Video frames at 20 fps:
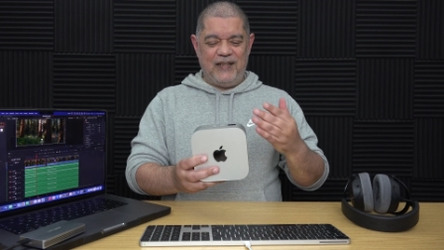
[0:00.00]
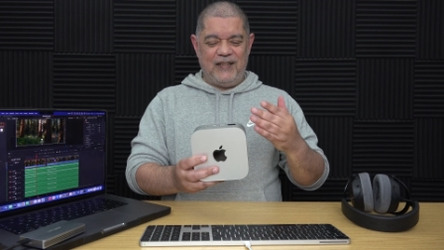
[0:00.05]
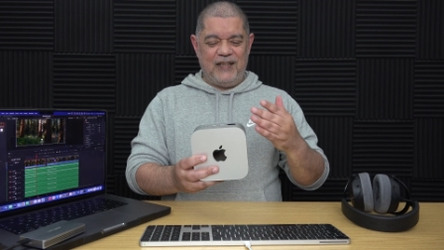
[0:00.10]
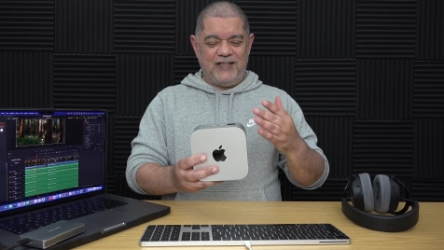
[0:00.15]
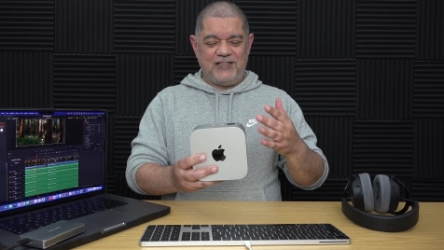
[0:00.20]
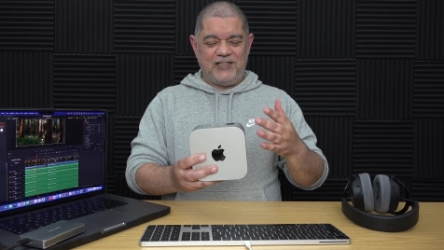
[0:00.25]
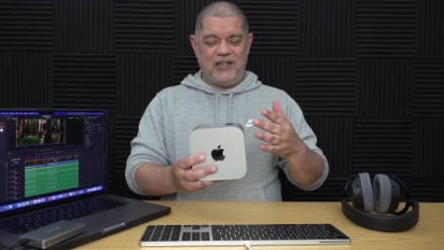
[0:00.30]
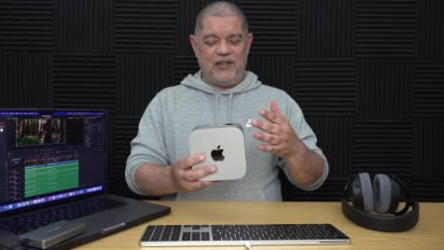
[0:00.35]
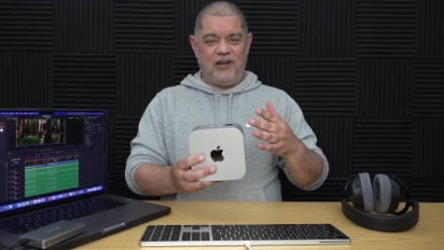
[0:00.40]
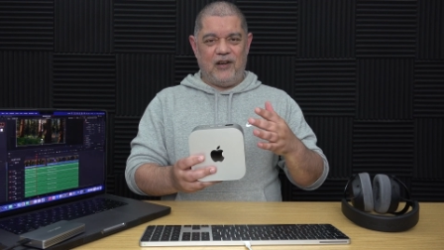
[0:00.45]

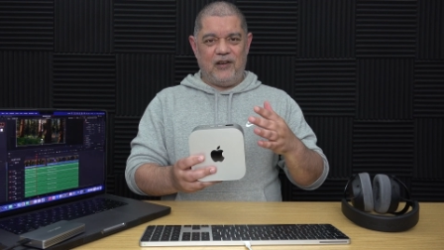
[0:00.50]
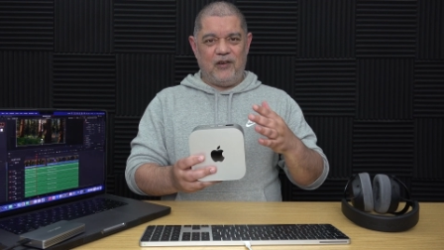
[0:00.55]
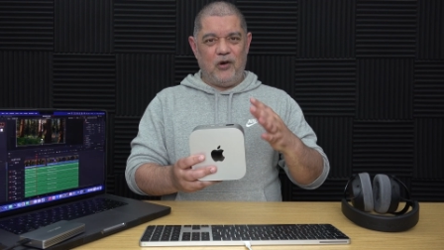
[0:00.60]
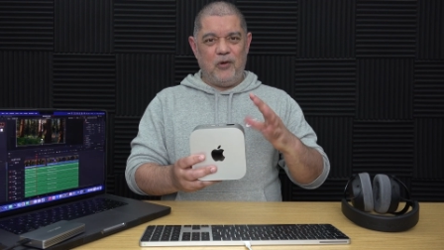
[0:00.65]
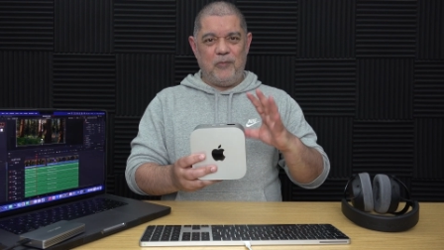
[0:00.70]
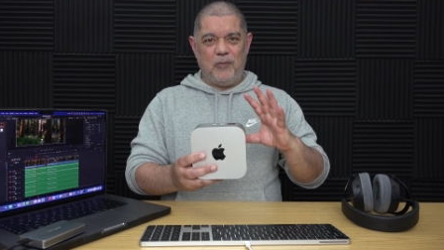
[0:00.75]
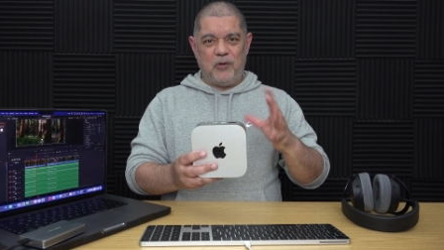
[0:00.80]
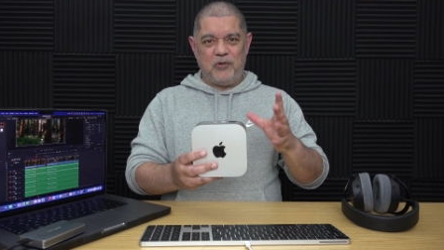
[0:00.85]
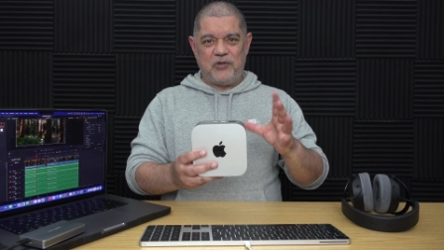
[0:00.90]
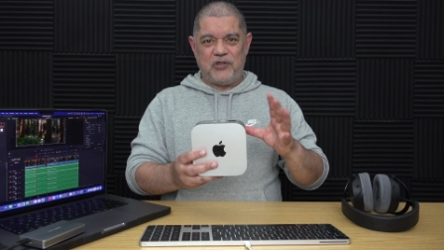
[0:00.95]
literally got
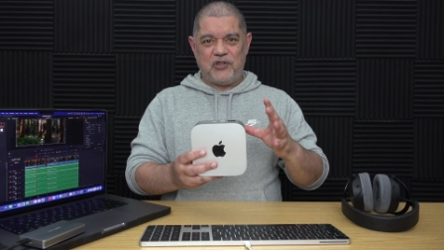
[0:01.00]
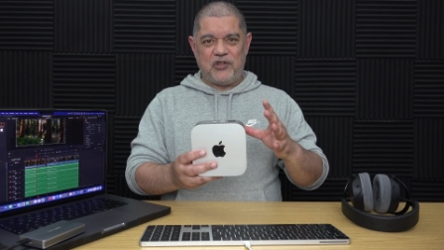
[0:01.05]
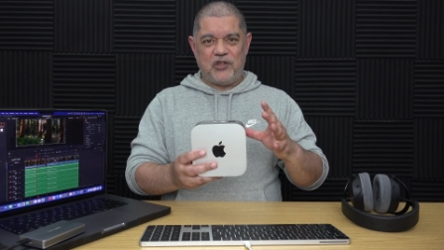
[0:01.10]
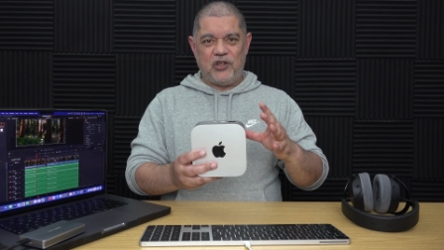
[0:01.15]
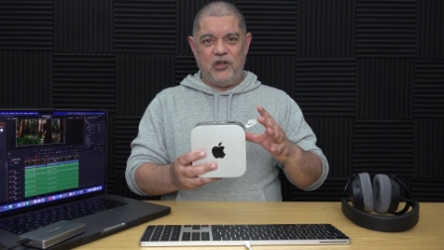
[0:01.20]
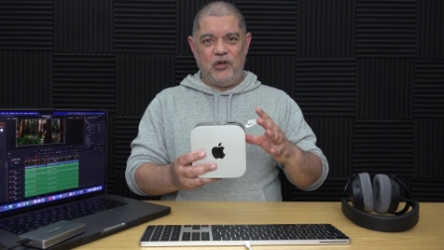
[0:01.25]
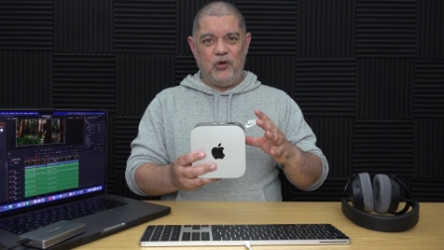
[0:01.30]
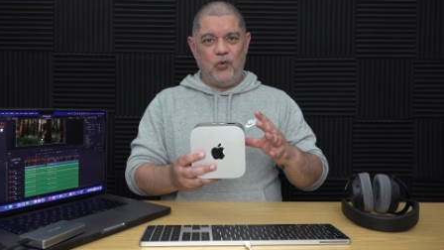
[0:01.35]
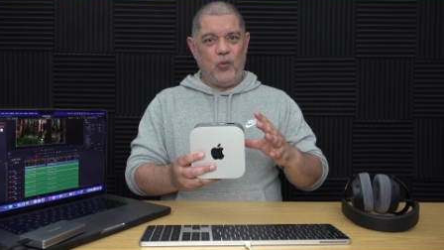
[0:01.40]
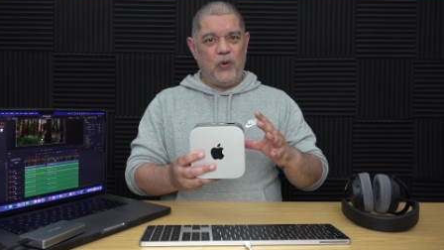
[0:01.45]
almost
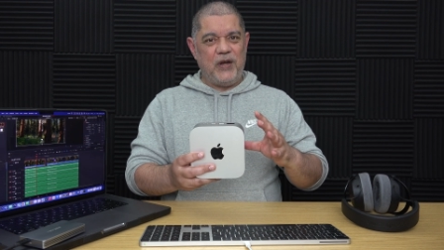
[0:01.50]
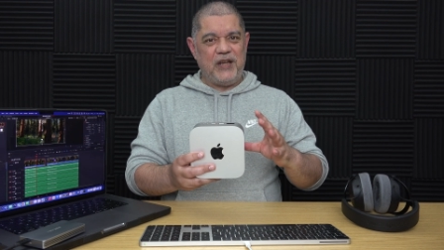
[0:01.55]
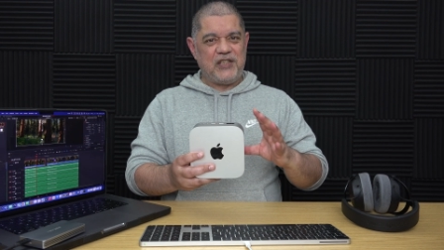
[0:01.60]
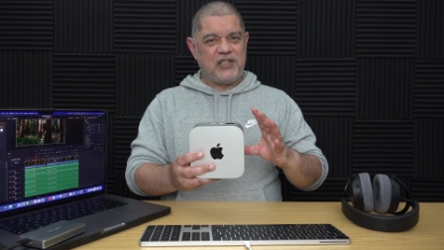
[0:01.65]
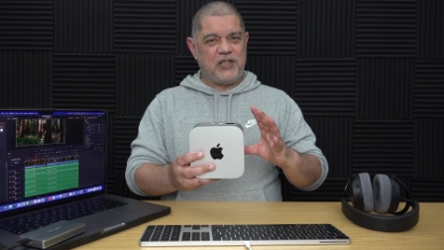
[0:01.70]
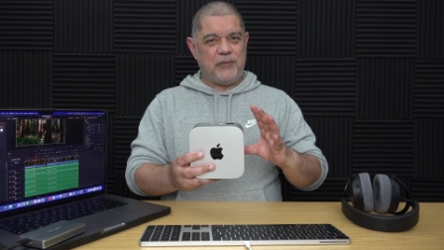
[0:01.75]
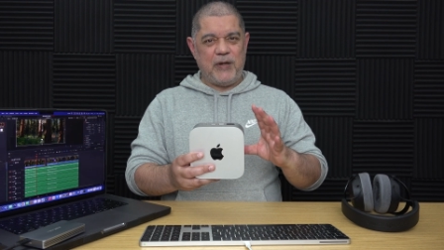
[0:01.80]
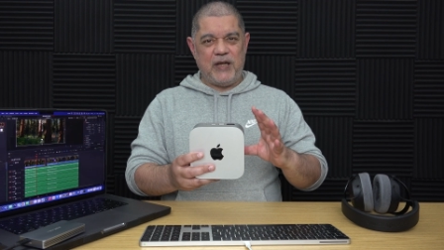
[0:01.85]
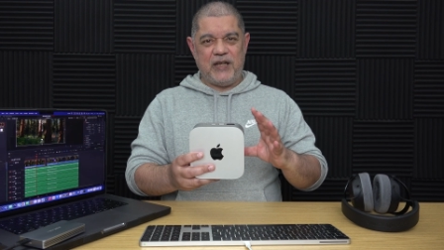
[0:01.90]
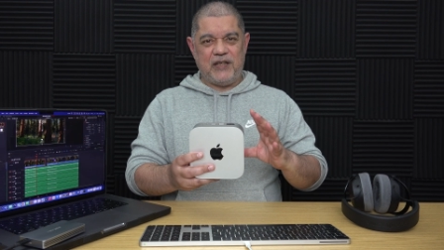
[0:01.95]
two weeks
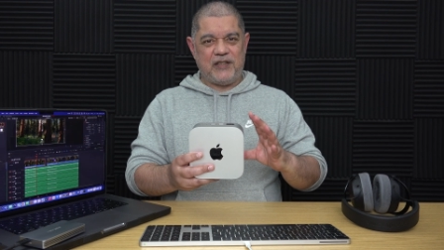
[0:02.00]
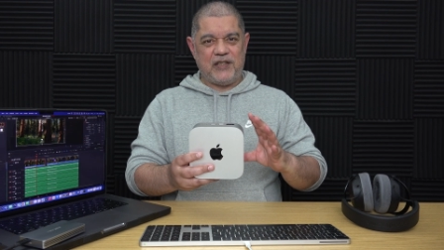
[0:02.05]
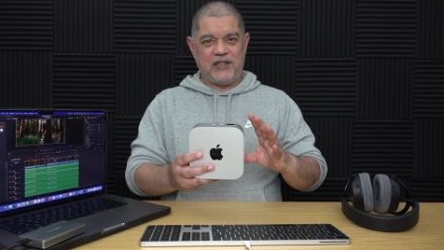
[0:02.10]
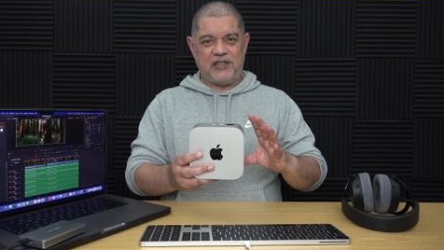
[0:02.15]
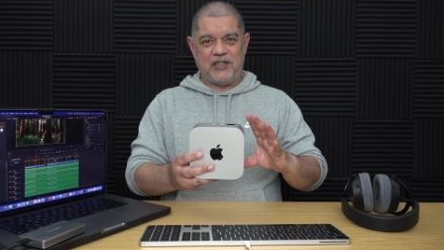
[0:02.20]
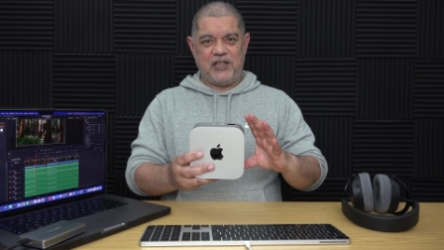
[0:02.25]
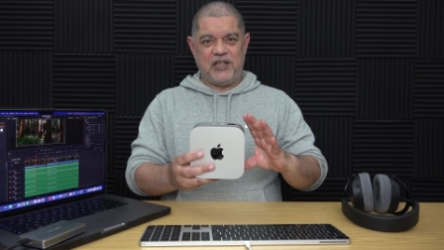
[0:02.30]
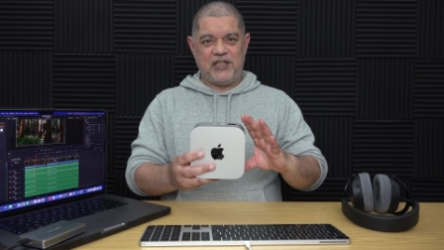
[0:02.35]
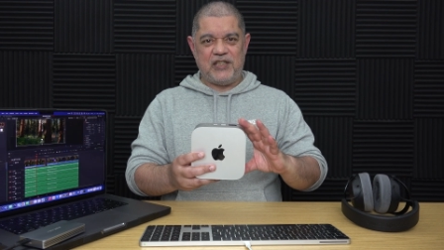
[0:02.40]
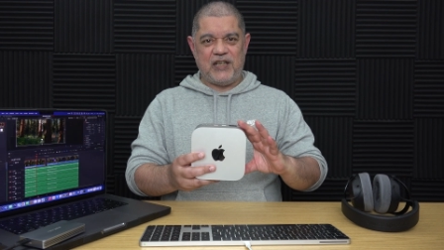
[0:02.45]
to make a
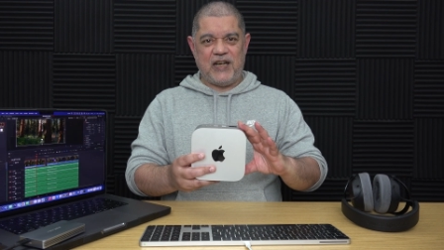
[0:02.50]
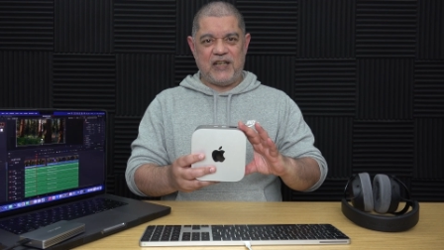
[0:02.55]
decision